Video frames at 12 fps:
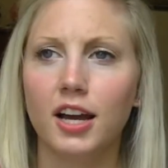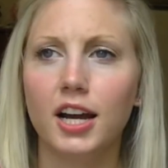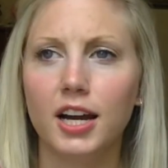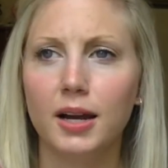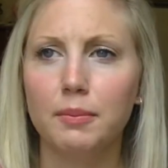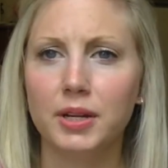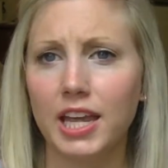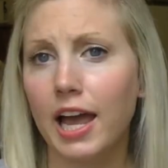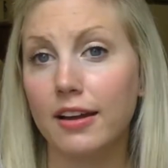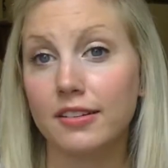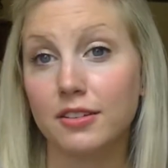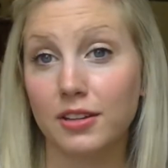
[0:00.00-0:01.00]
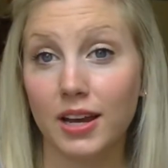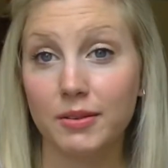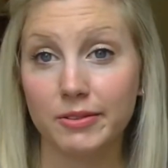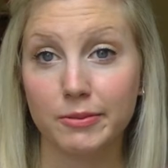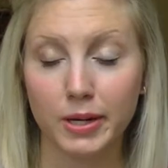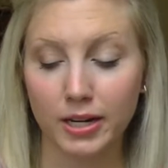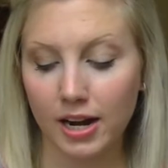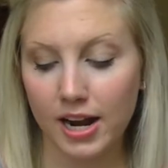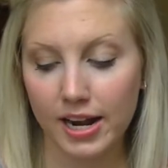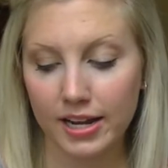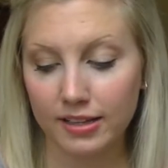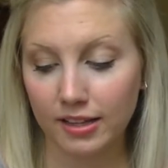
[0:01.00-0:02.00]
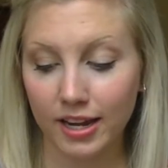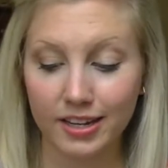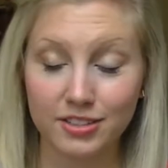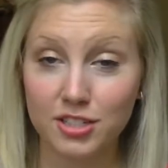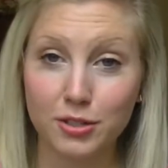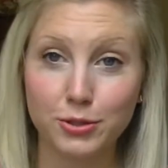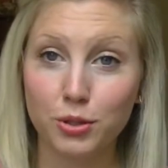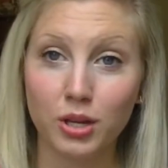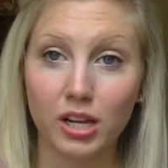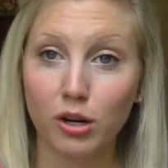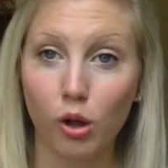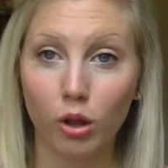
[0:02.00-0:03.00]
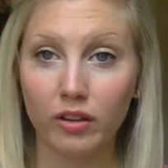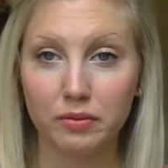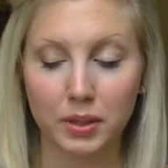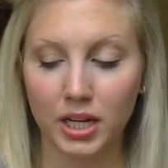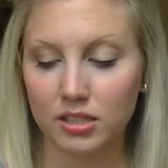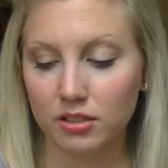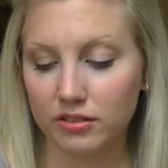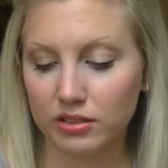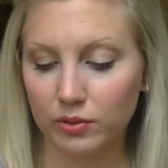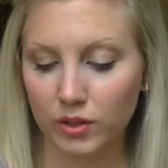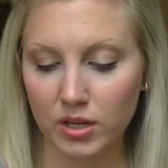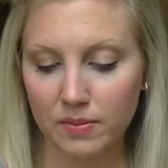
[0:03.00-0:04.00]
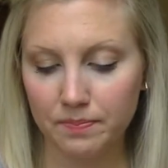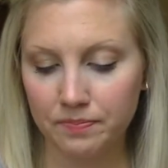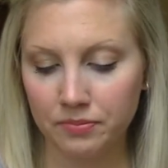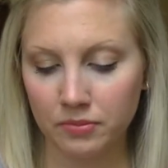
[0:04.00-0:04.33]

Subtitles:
But yeah, so that was where I liked to get all of my clothes from.